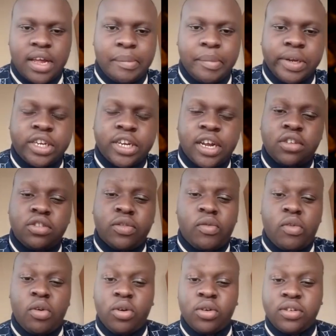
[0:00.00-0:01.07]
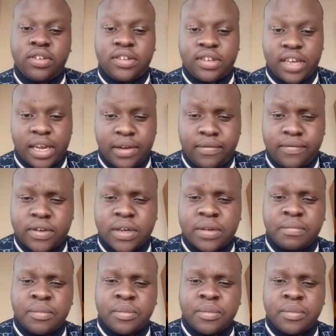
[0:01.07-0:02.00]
I'm a child of God, saved